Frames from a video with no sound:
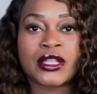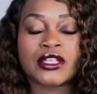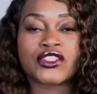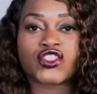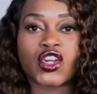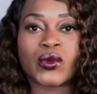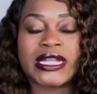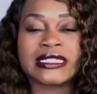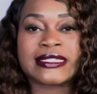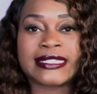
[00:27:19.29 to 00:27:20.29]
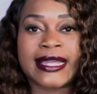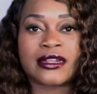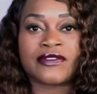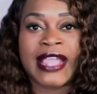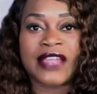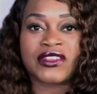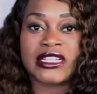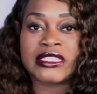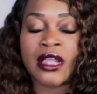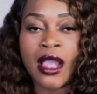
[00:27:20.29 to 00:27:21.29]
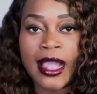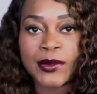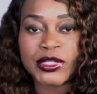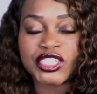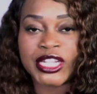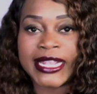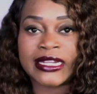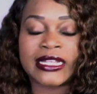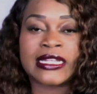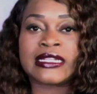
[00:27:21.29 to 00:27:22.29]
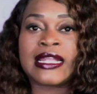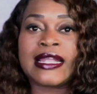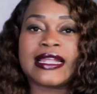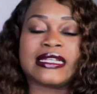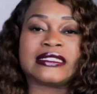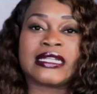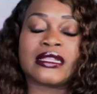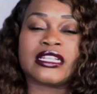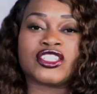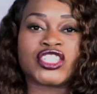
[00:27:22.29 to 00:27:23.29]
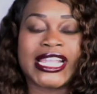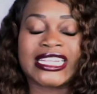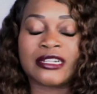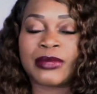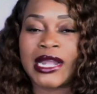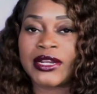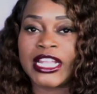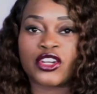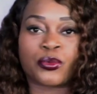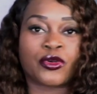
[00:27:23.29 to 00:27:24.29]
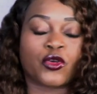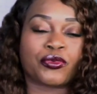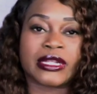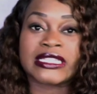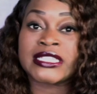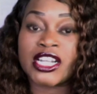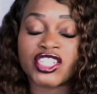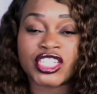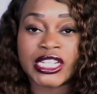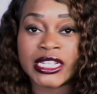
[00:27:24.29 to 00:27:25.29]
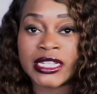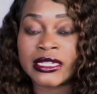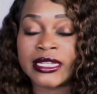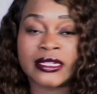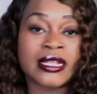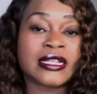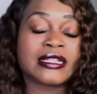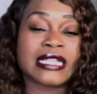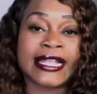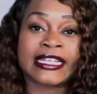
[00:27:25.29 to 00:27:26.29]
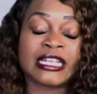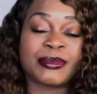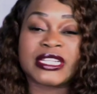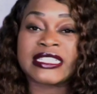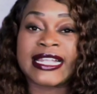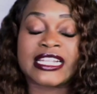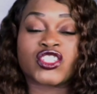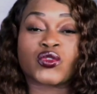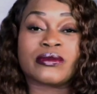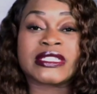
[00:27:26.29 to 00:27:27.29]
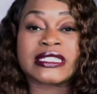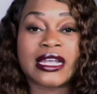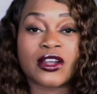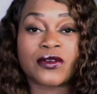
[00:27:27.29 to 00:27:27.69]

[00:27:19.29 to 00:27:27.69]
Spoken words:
So instead of having a talk with Jaden and telling Jaden about inappropriate touching and keeping his hands to himself,